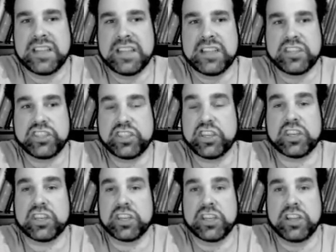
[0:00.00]

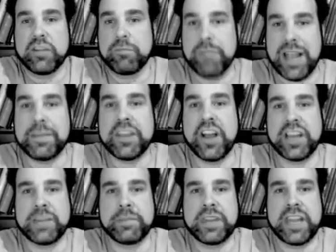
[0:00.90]
Sure, maybe
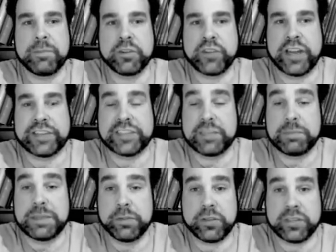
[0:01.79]
on immigration,
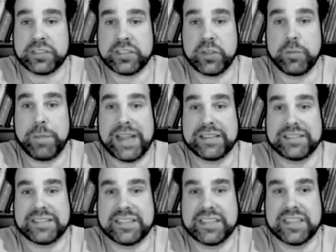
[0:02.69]
people are still
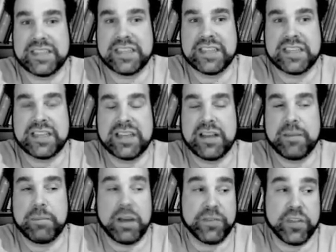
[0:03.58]
based
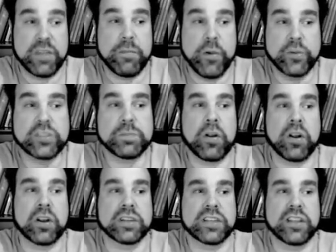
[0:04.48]
but for the most
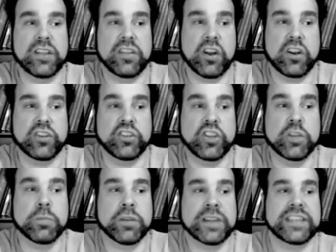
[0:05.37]
part, there are
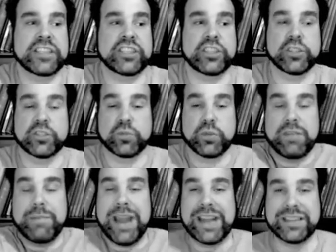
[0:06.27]
numerous issues where the
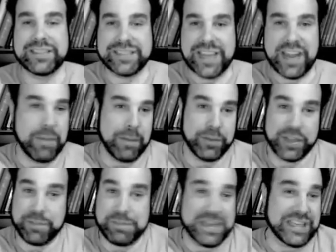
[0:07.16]
mainstay of public
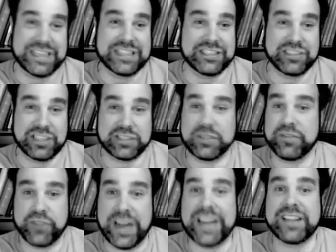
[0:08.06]
opinion is just,
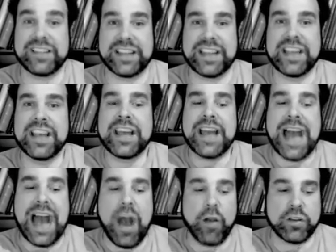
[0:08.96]
frankly,
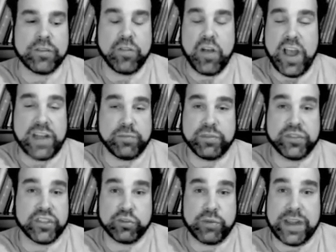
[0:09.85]
out of line with
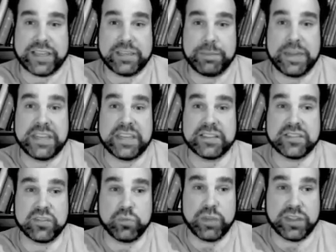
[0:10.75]
the correct
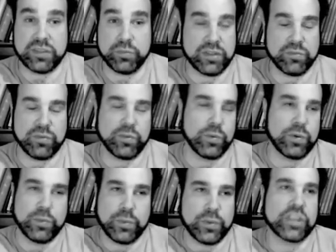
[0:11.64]
opinions, with, with,
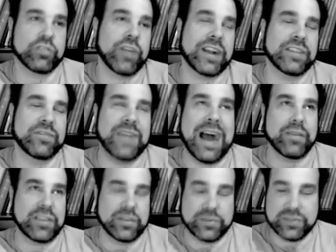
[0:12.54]
with the correct
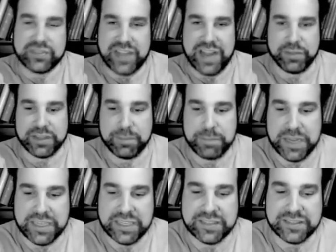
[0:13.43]
values, and with
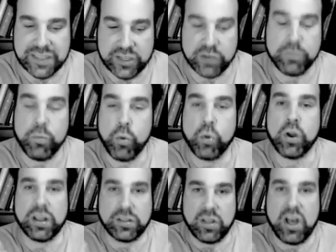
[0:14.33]
opinions that are more
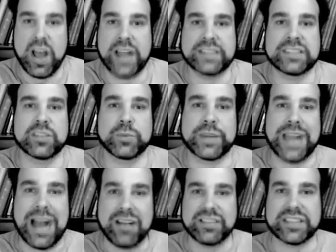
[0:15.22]
aligned to
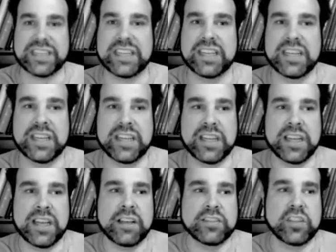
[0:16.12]
reality.
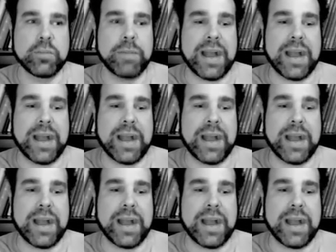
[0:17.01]
So, by